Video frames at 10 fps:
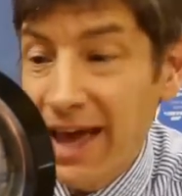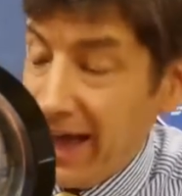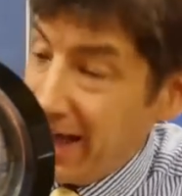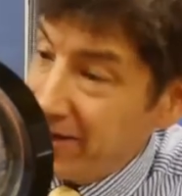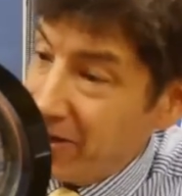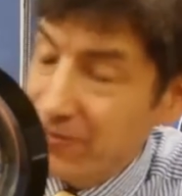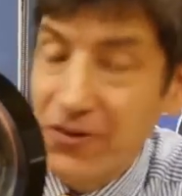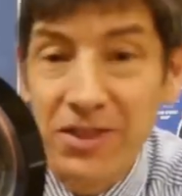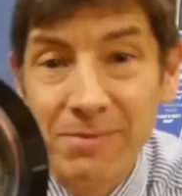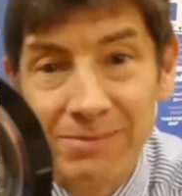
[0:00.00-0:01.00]
and I
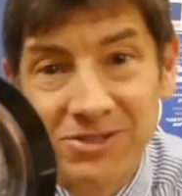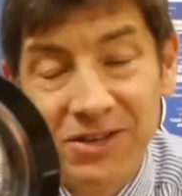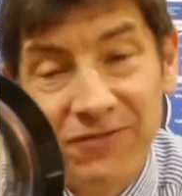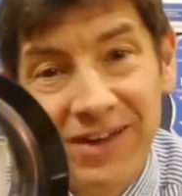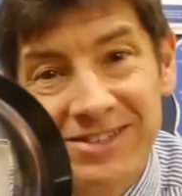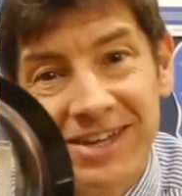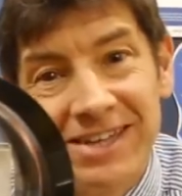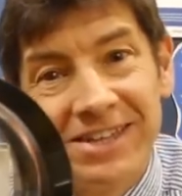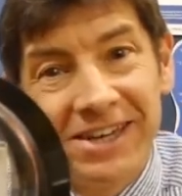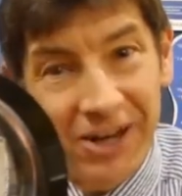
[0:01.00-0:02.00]
find them absolutely
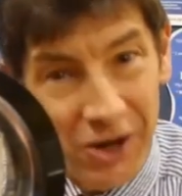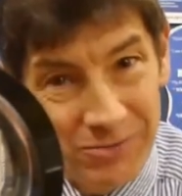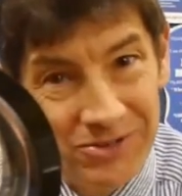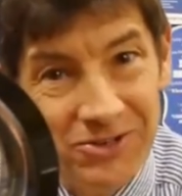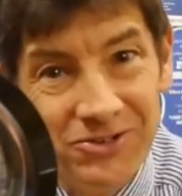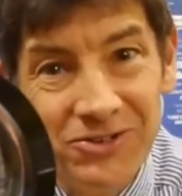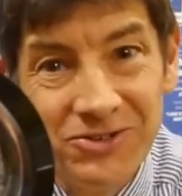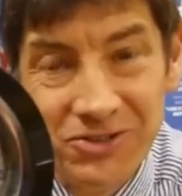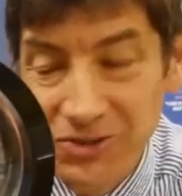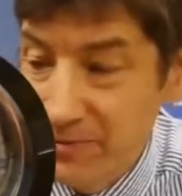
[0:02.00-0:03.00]
fascinating, and I hope you do
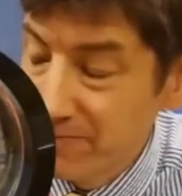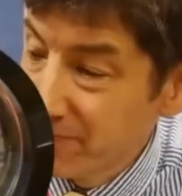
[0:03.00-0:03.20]
too.